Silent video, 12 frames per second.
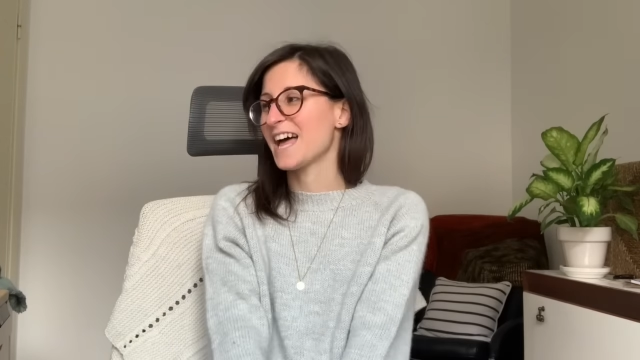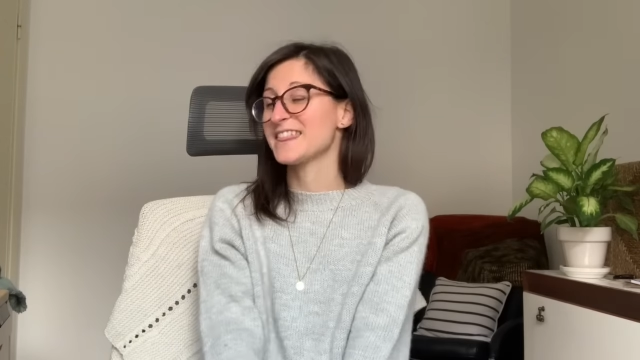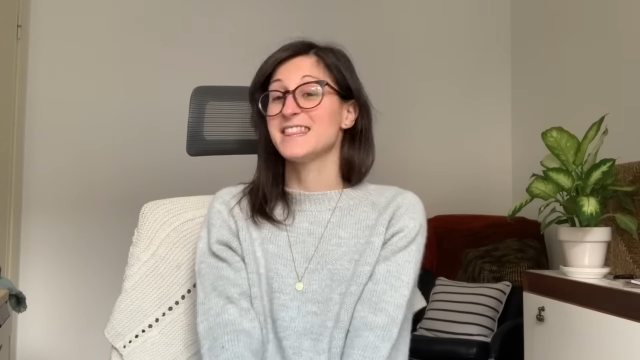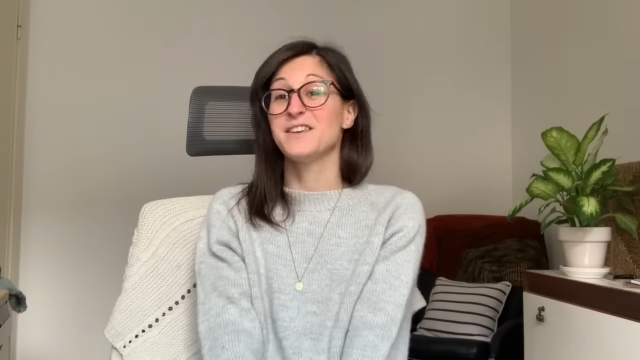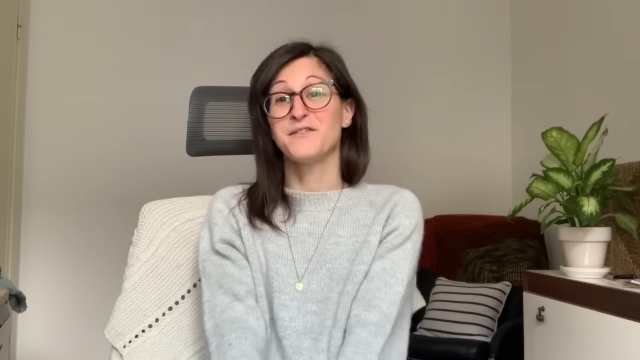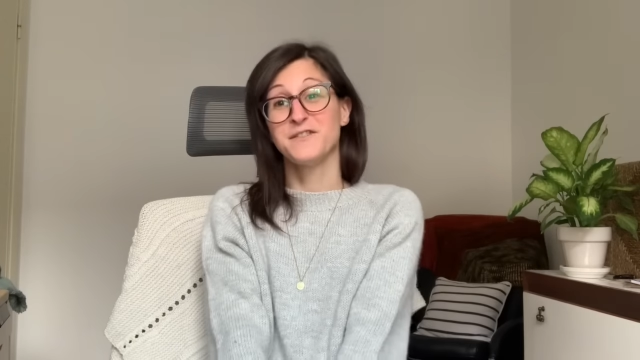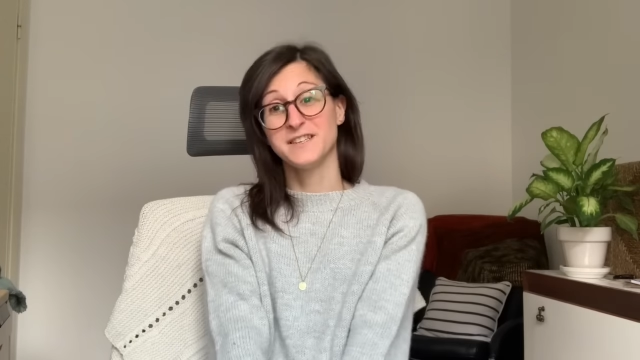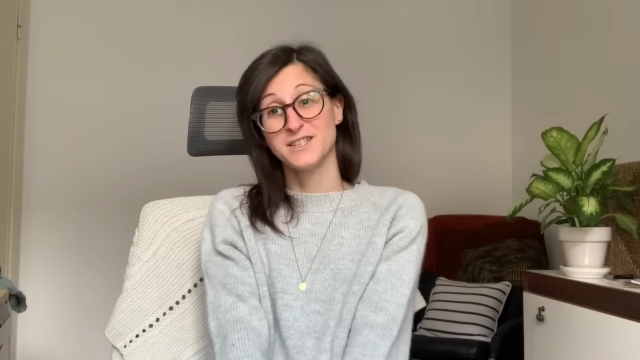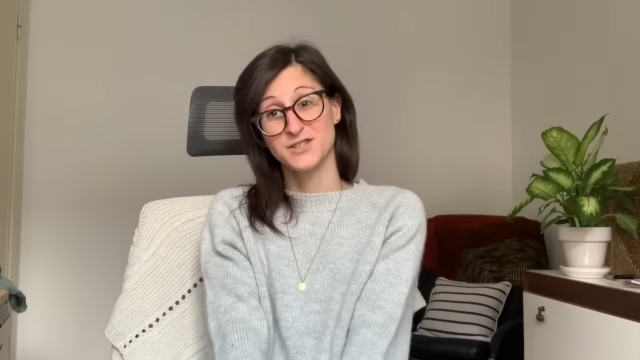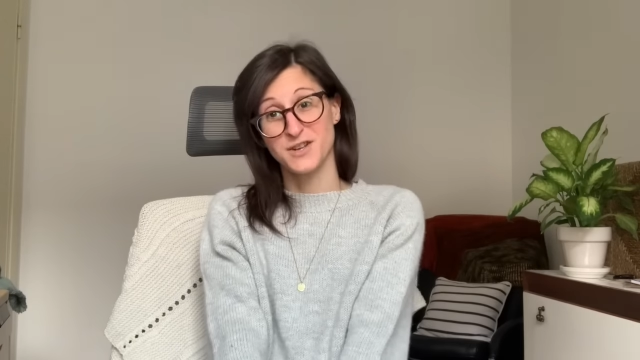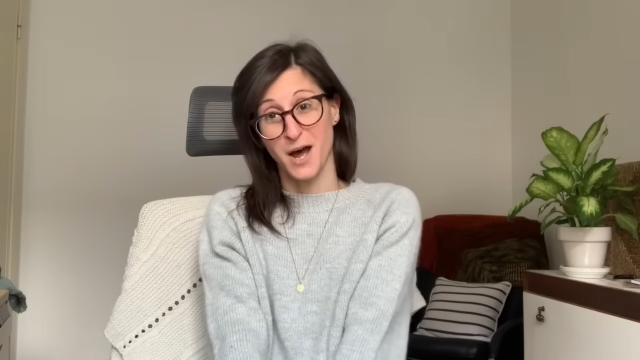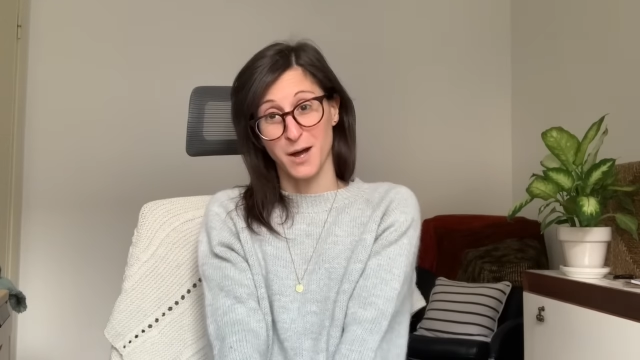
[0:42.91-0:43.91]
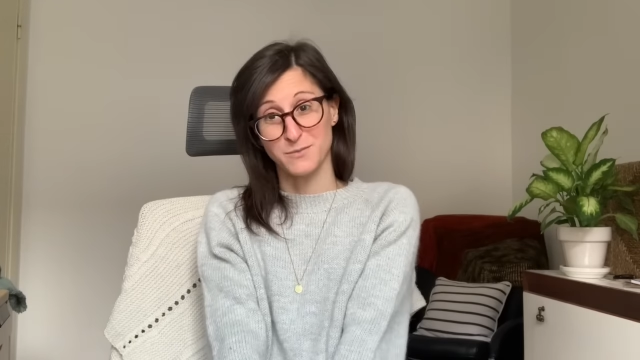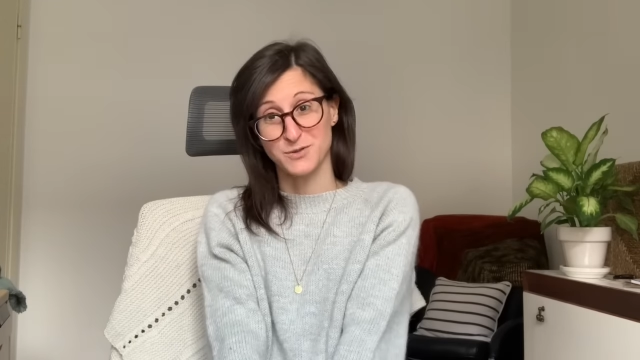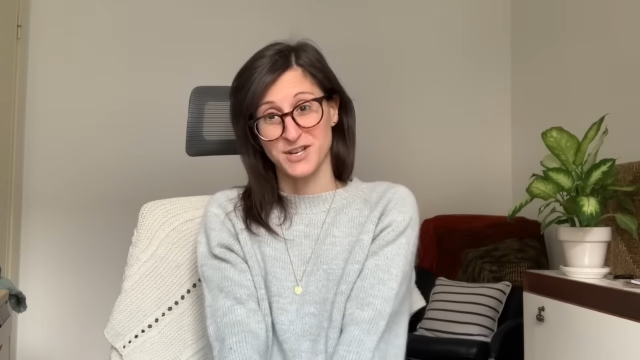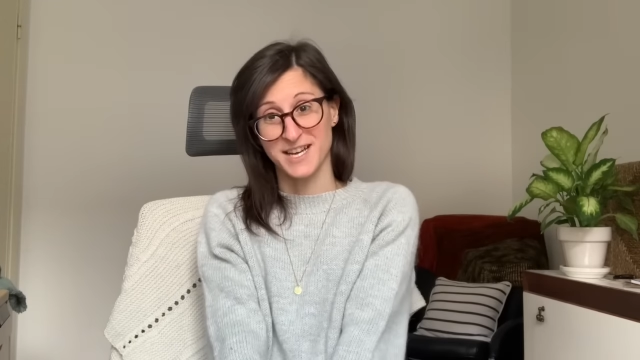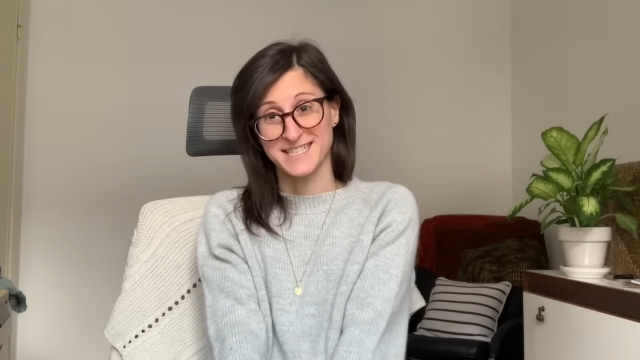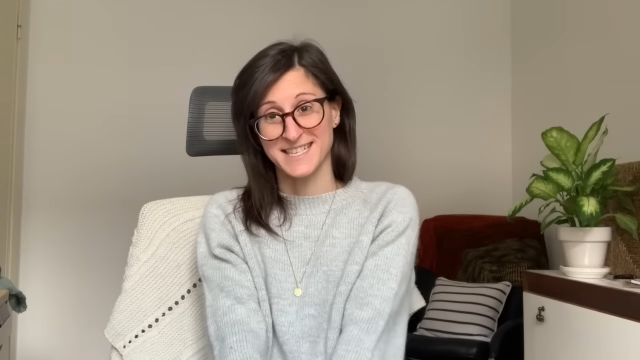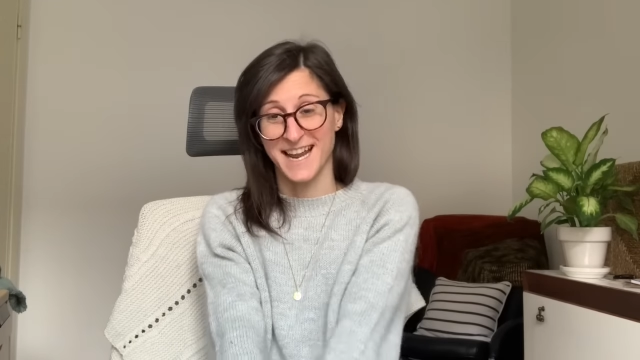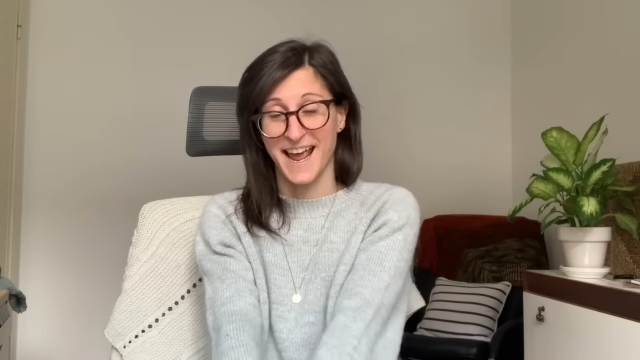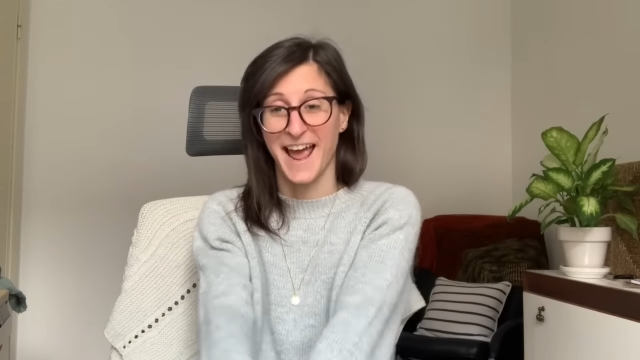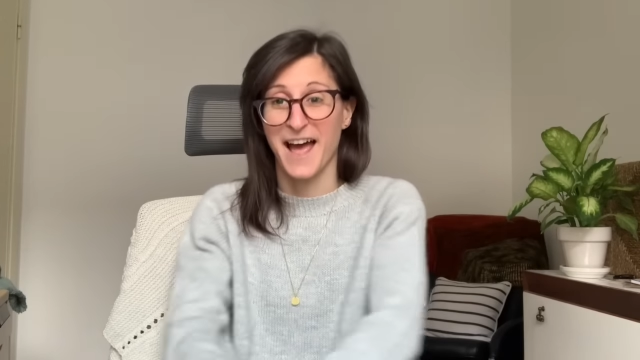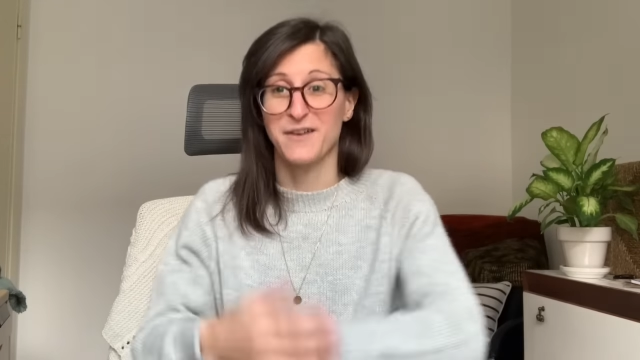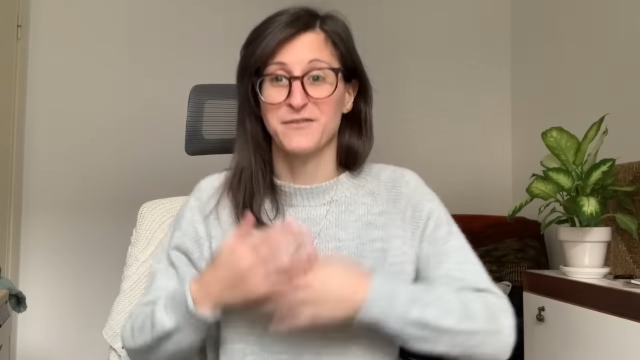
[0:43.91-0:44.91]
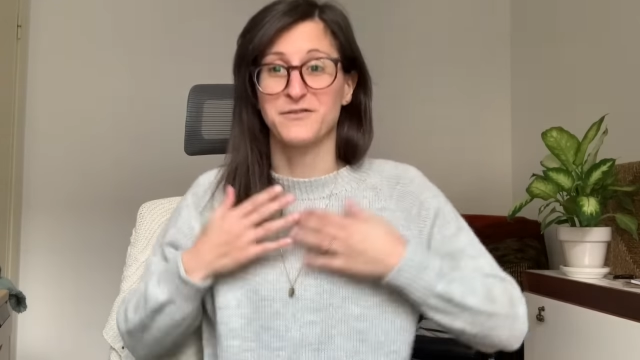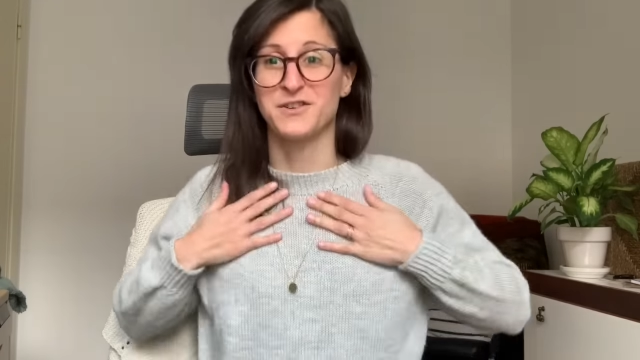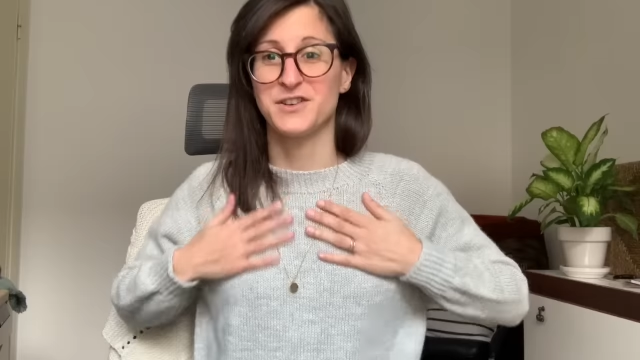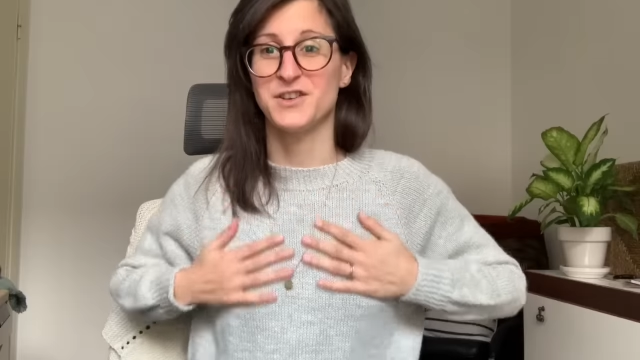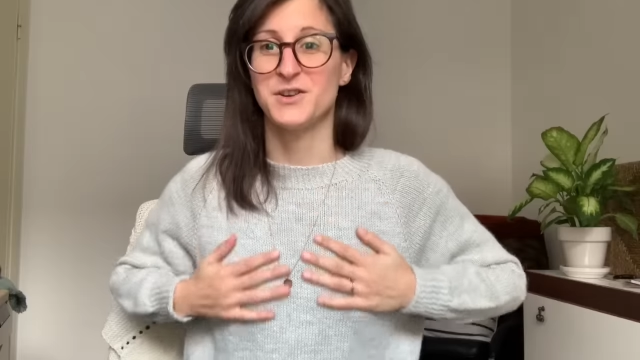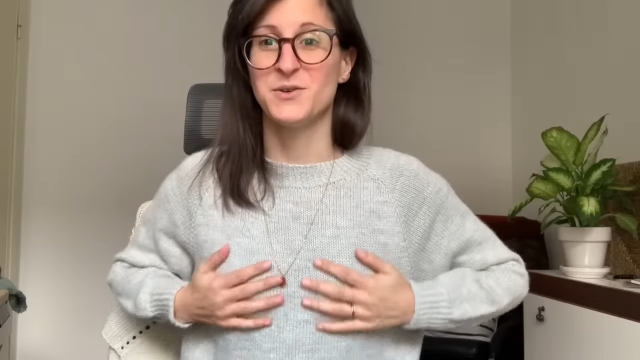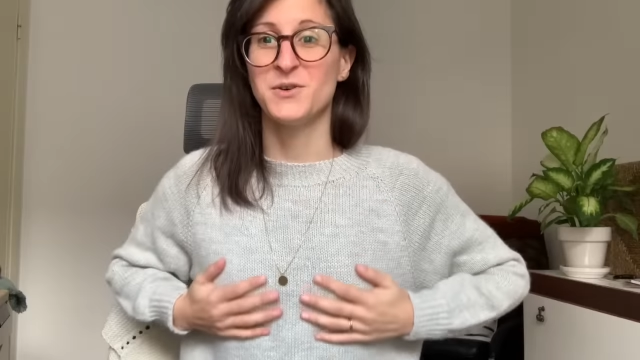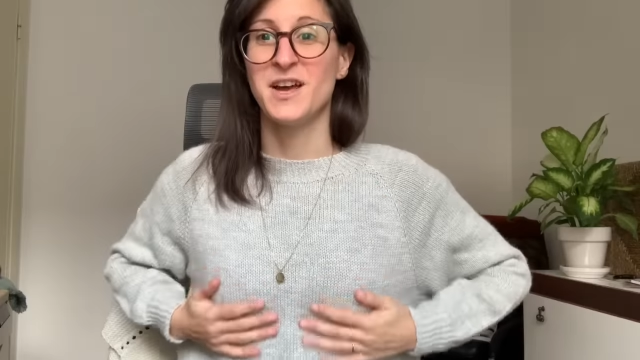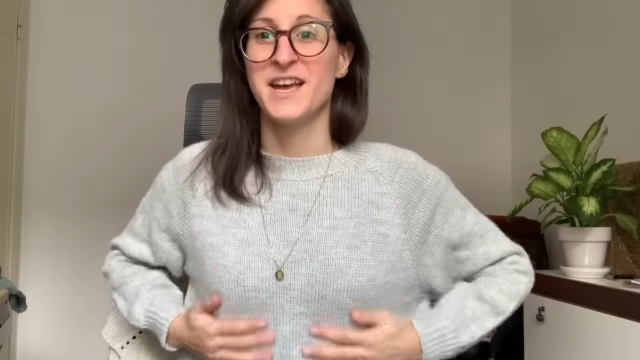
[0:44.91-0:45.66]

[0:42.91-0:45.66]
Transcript: The finished object that I have for you